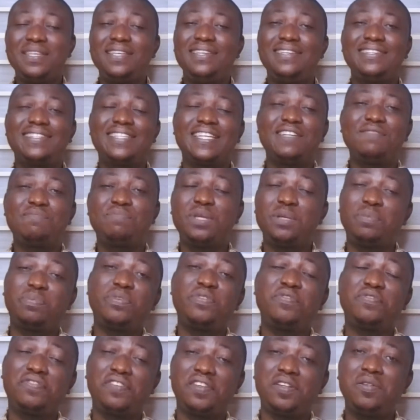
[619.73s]
beings and
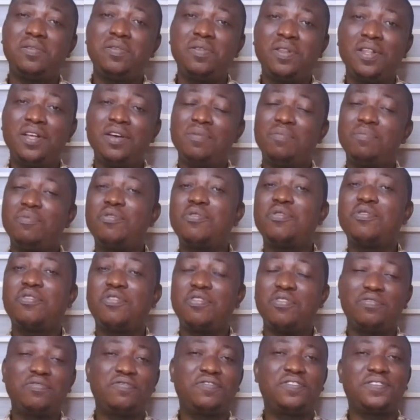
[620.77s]
people feel
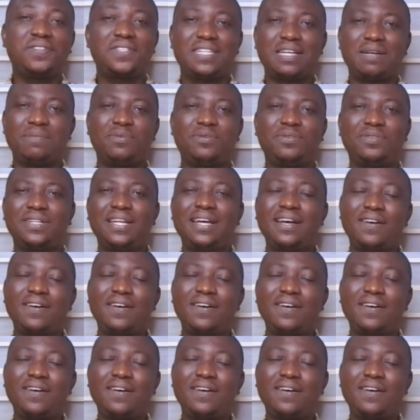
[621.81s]
more comfortable.